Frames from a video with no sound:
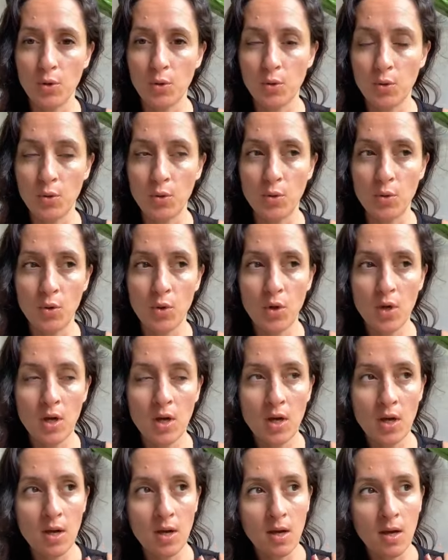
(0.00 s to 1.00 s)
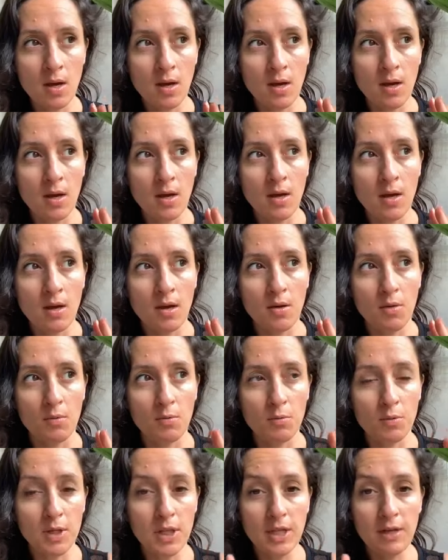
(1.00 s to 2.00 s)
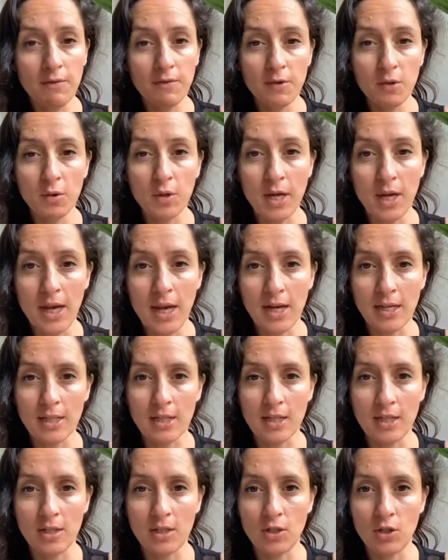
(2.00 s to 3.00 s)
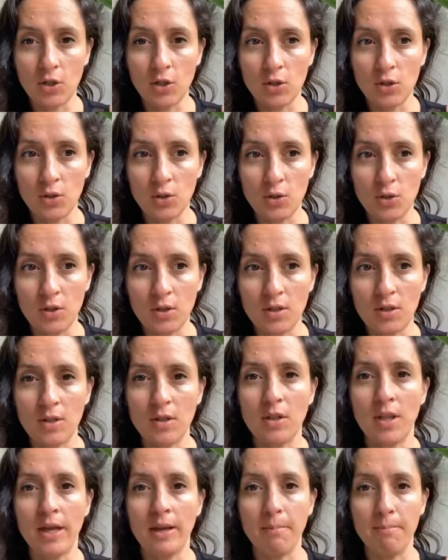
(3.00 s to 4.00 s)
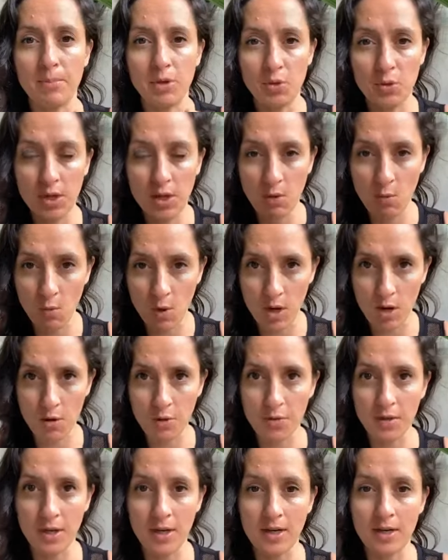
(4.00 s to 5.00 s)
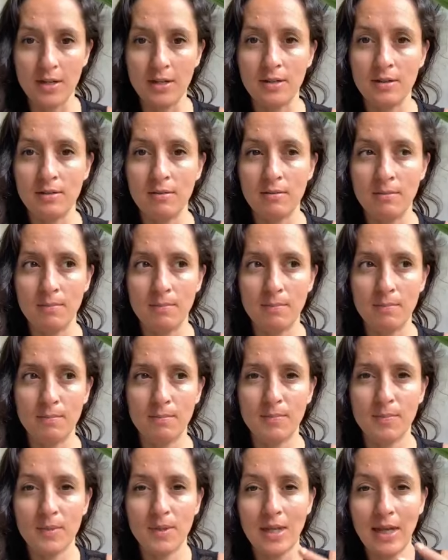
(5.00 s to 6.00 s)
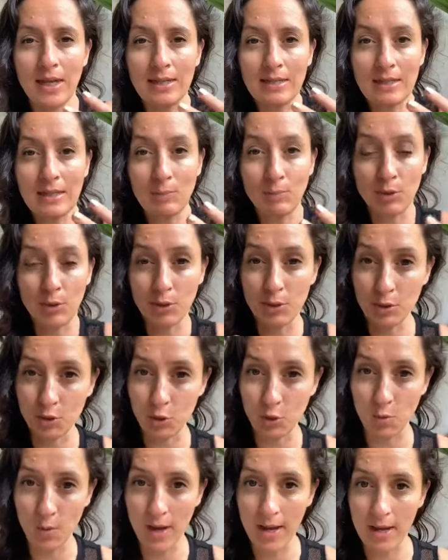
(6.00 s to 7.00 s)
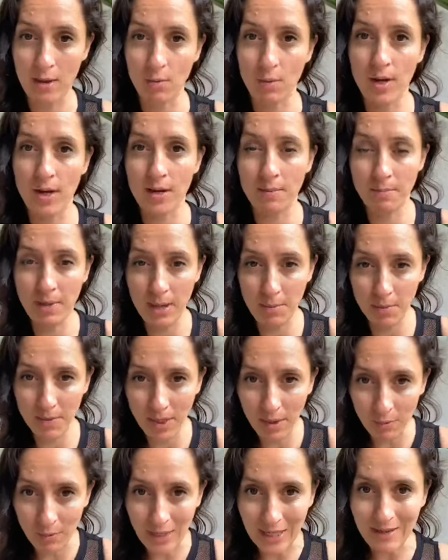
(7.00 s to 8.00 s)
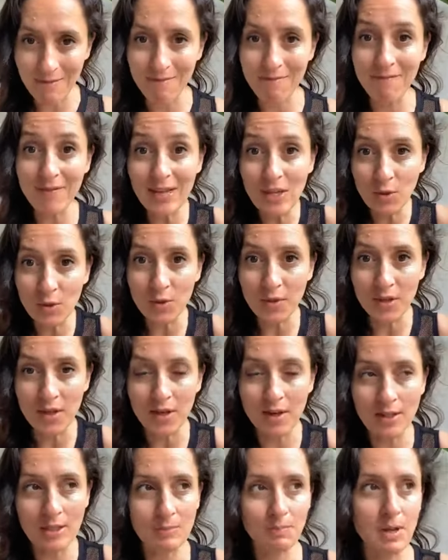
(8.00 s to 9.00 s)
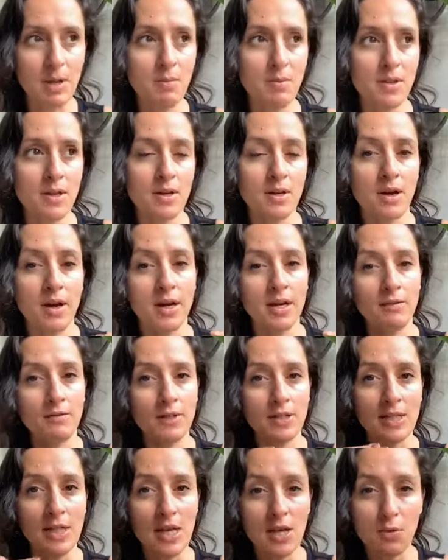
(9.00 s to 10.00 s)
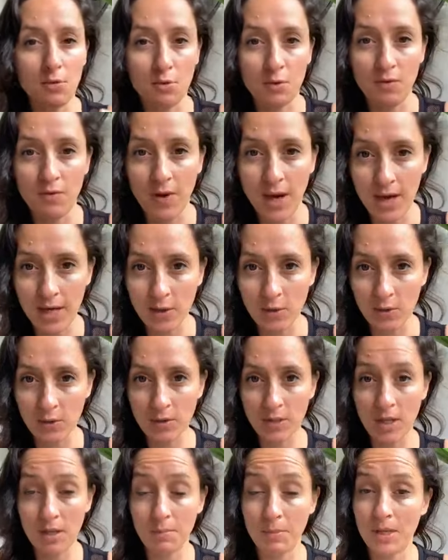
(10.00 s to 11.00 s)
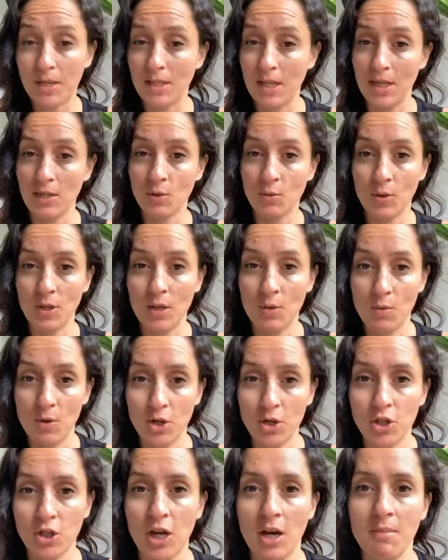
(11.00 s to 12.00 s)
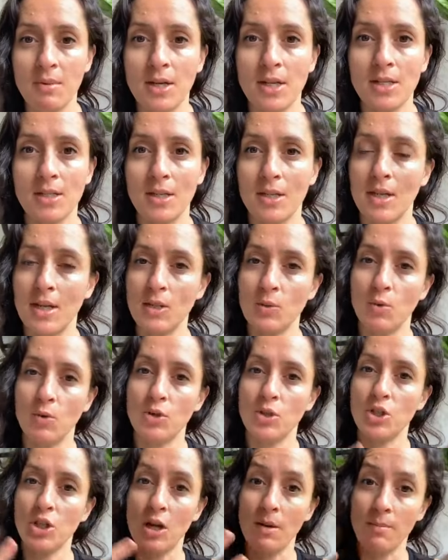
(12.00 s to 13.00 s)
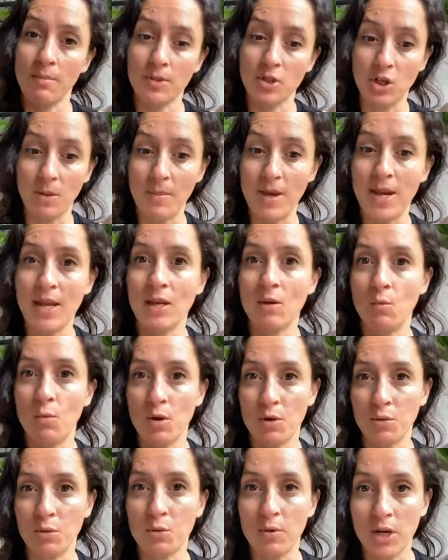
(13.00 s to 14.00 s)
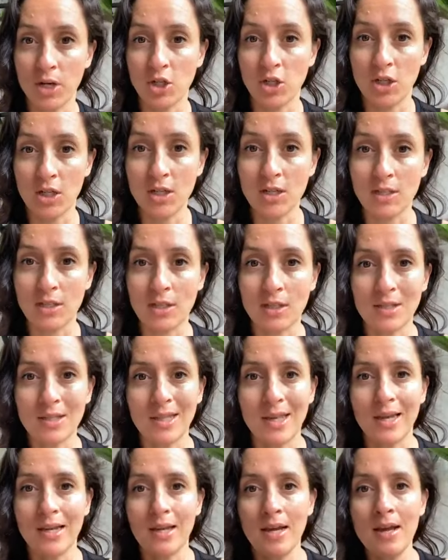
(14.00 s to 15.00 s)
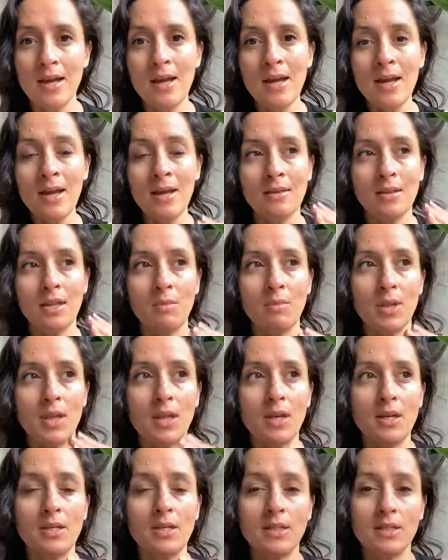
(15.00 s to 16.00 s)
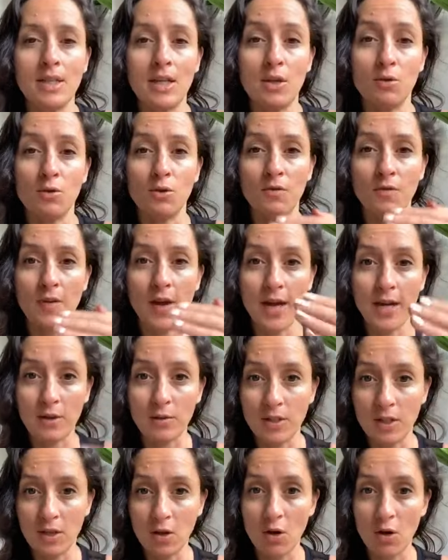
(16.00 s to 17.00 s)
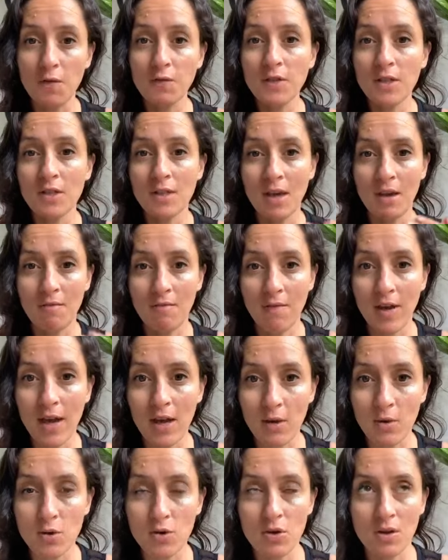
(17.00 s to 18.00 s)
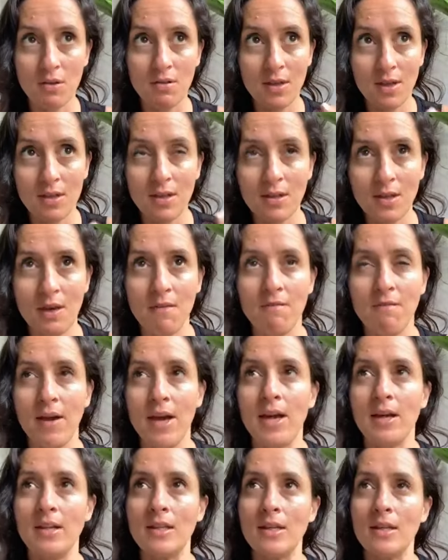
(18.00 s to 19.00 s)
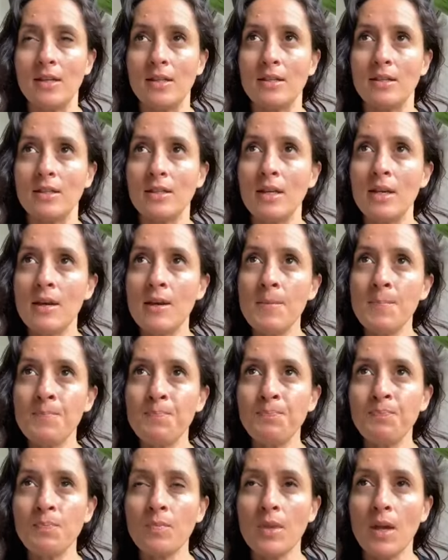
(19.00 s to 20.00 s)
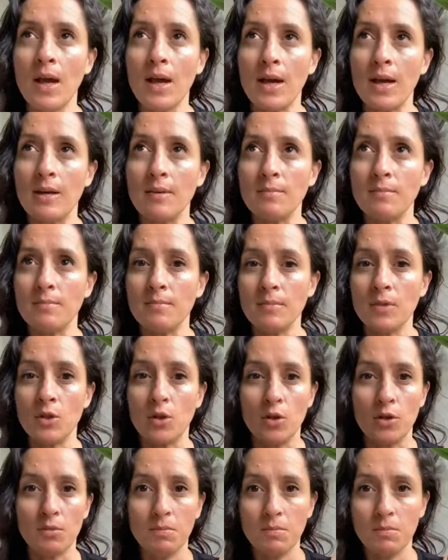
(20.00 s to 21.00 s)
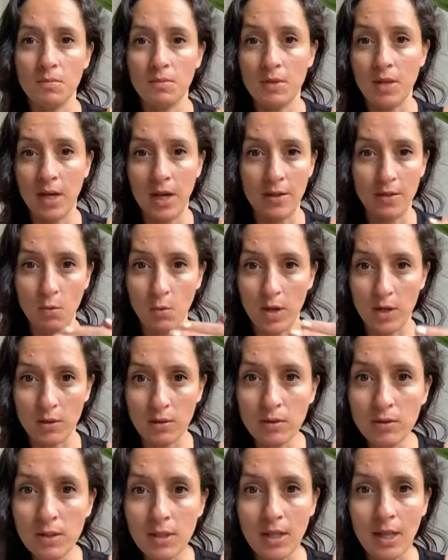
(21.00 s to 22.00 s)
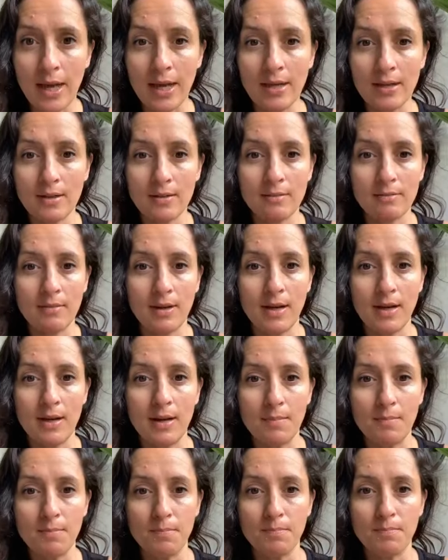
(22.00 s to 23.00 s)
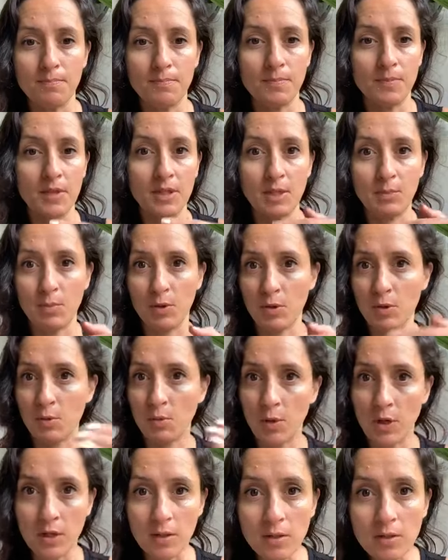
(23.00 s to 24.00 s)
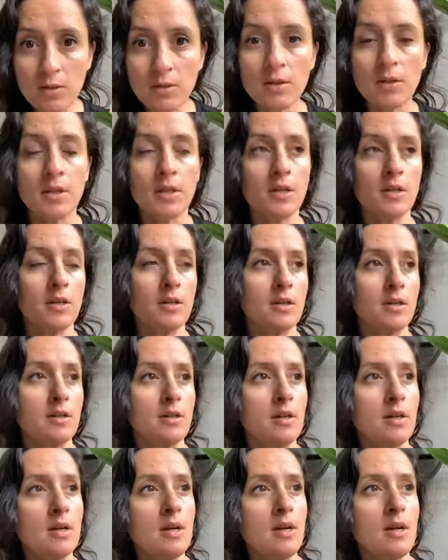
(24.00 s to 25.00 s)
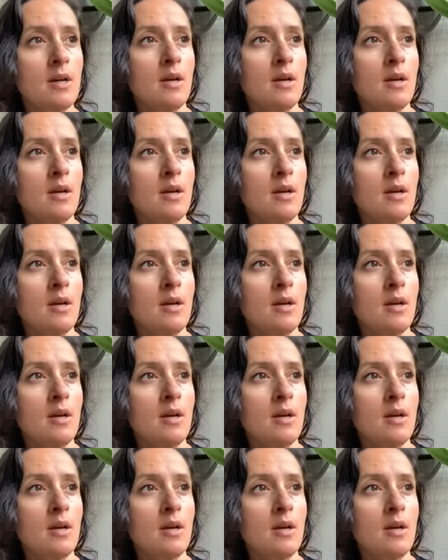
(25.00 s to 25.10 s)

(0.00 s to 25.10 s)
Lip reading: who really feel connected to like building wealth in a like spiritual way, where people that really feel things, people that kind of see through veils, because that's really what a shaman is, and that's what shamanic wealth creation is. It's like the ability to see through veils, and often that veil, you can think that that veil is you know, the other worlds, like the spirit world, the